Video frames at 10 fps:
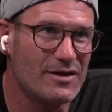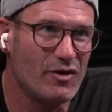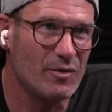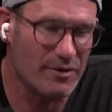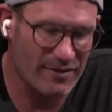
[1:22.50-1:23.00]

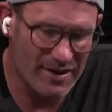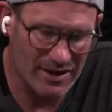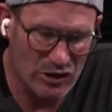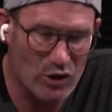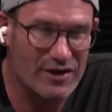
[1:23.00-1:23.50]
You're able to
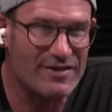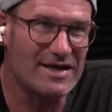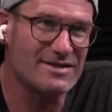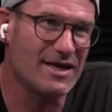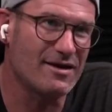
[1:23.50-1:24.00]
then look at
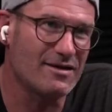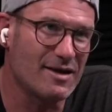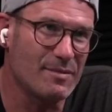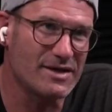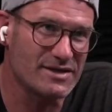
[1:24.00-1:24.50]
that data
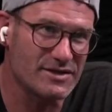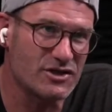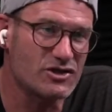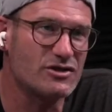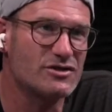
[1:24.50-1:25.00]
and make
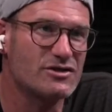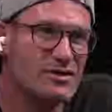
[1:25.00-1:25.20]
decisions